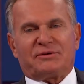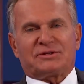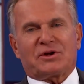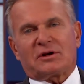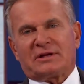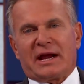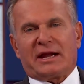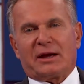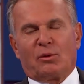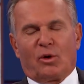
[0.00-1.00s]
if you start dating
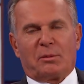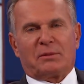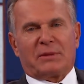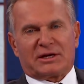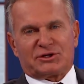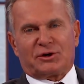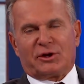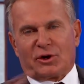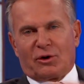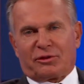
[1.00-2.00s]
dating a woman, make sure
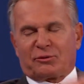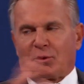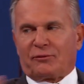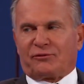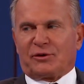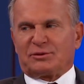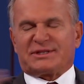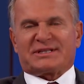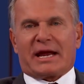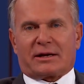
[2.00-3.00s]
you go through a few
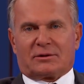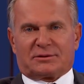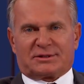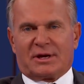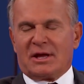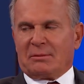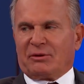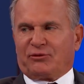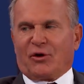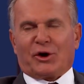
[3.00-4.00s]
cycles
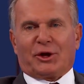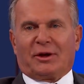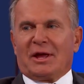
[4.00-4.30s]
before you. Make